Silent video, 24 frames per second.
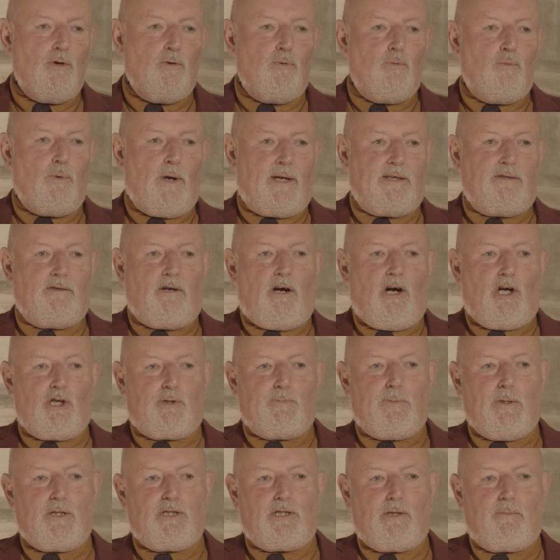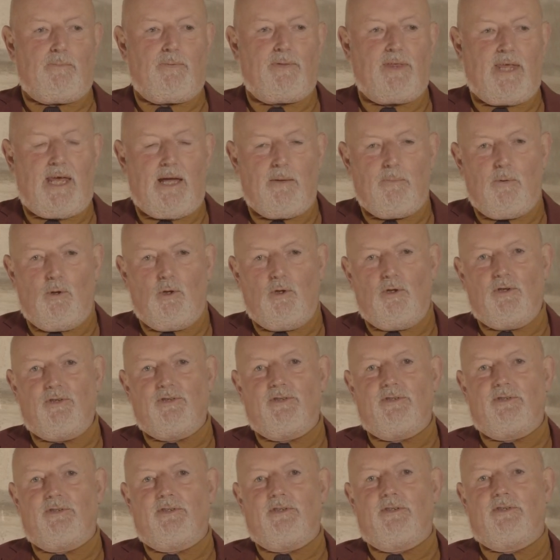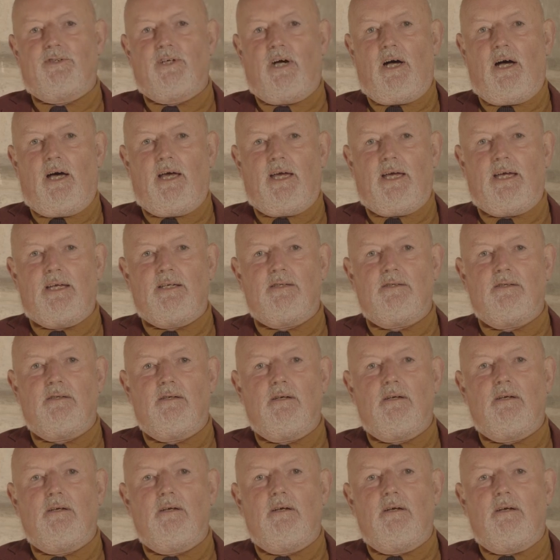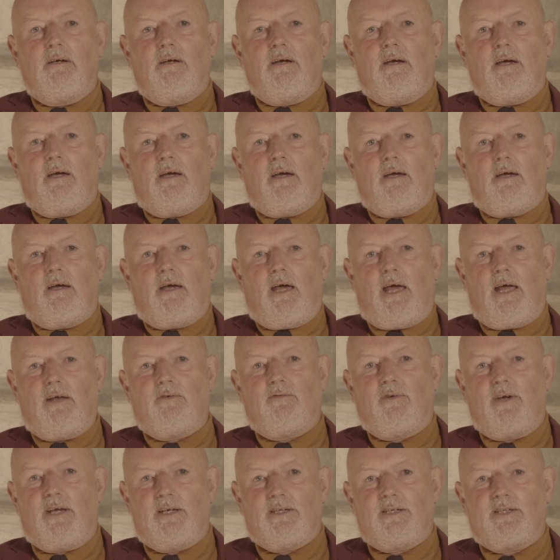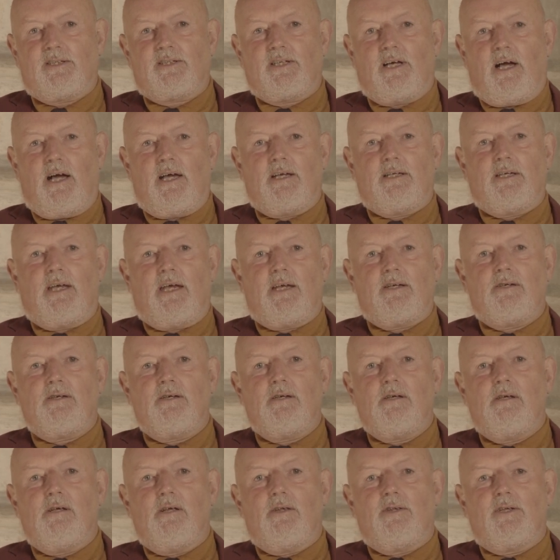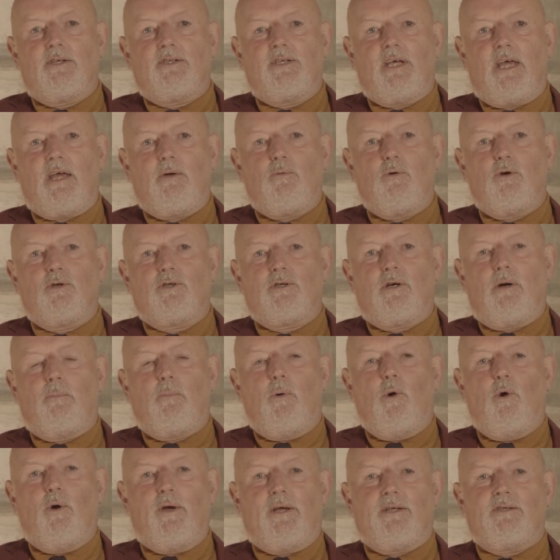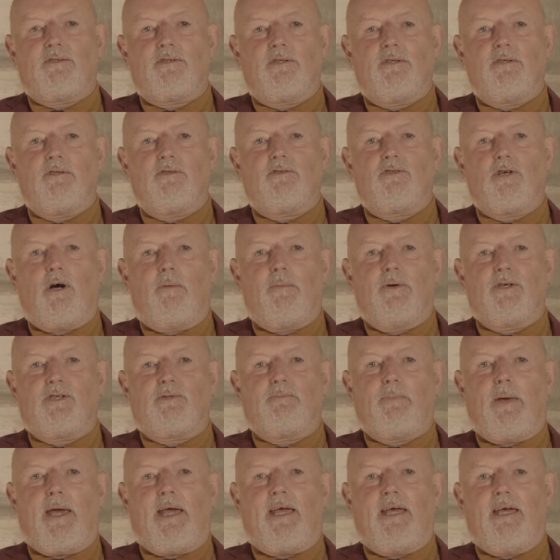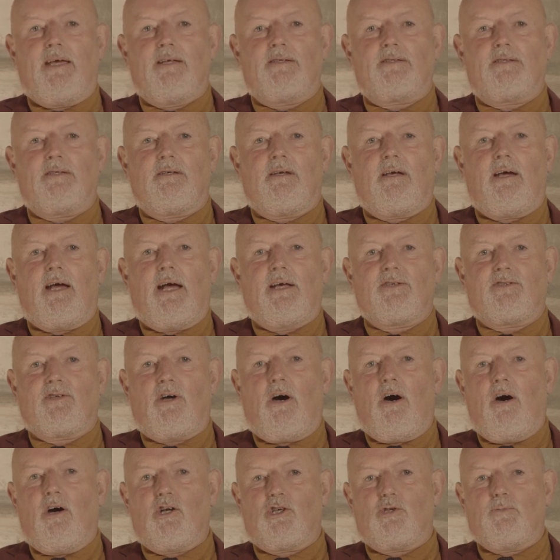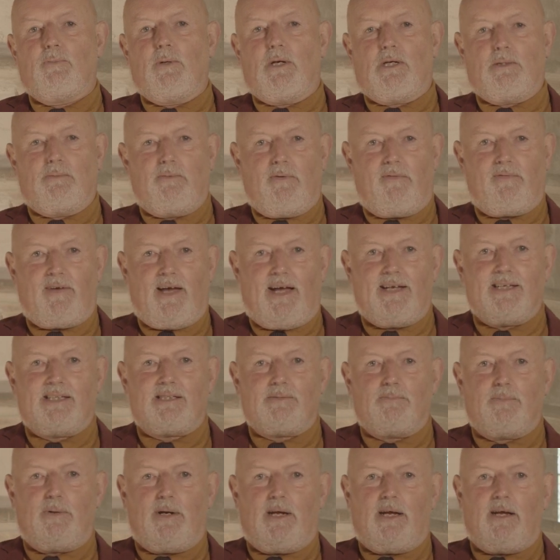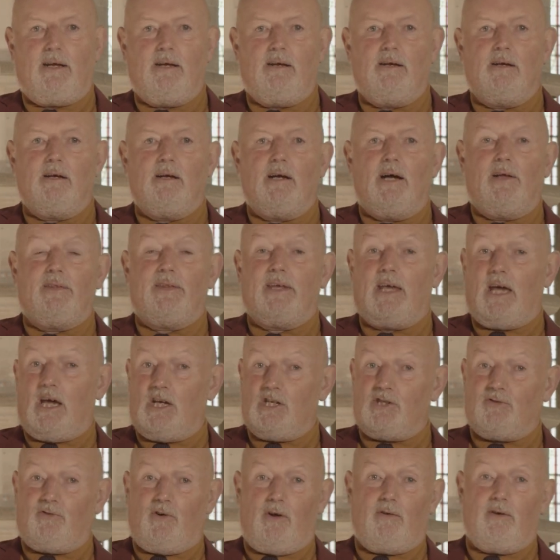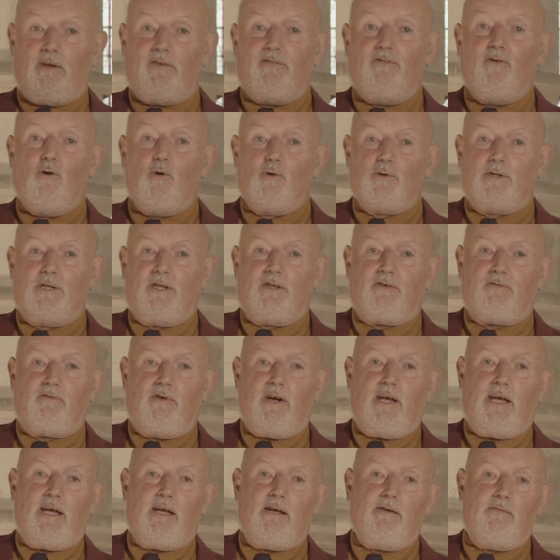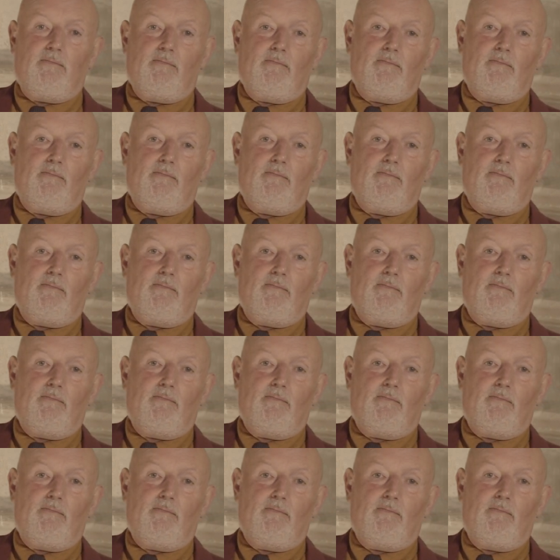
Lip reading: When Archbishop Theobald died, Henry decided that he would appoint Thomas Becket as Archbishop of Canterbury at the age of only 43.